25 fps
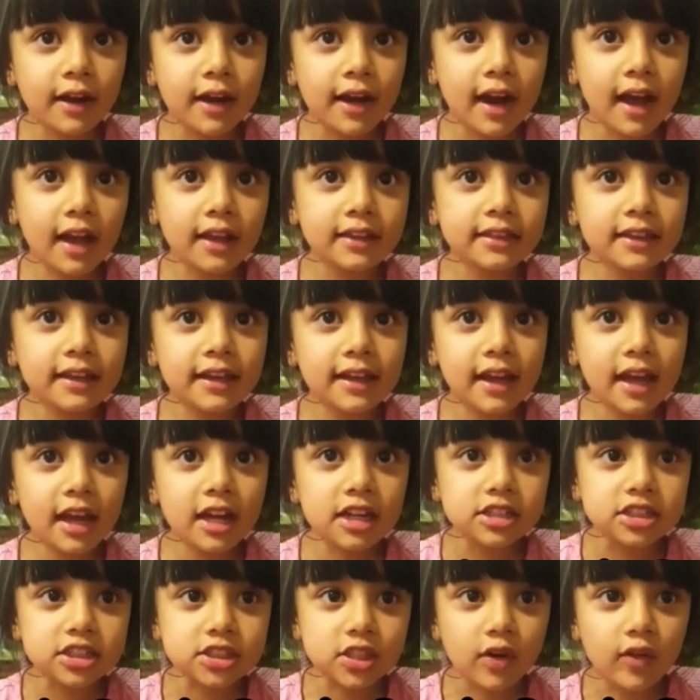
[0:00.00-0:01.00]
at the
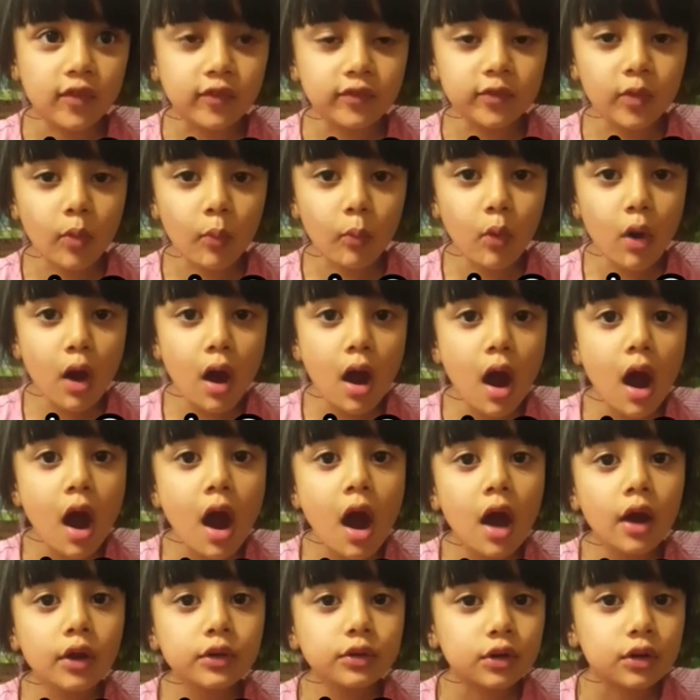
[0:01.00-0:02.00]
edge of the
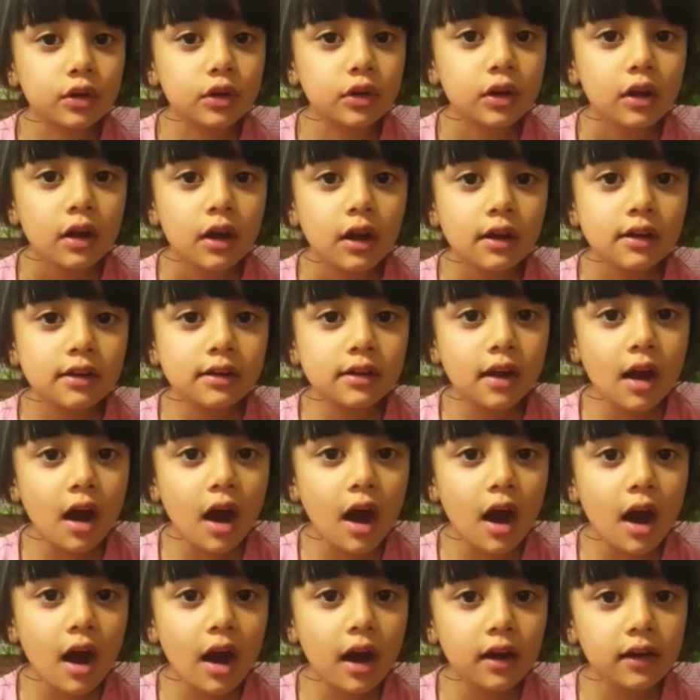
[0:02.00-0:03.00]
water
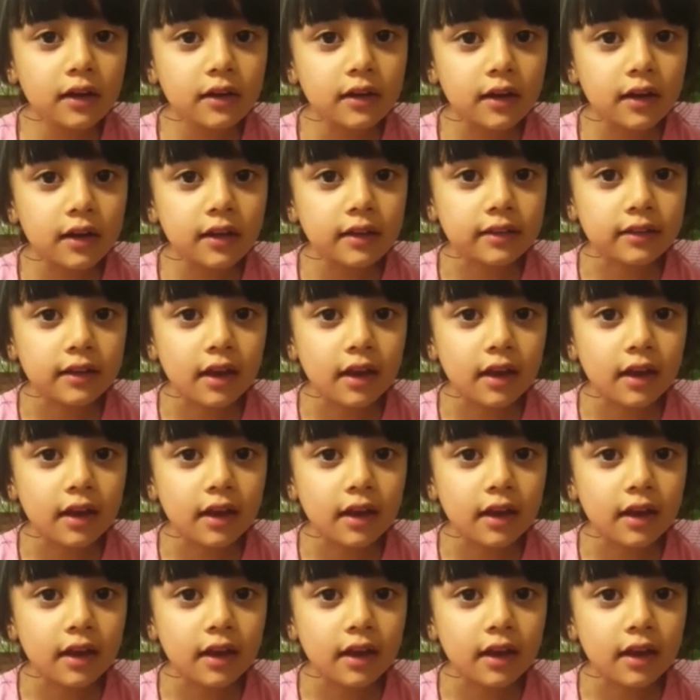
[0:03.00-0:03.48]
long as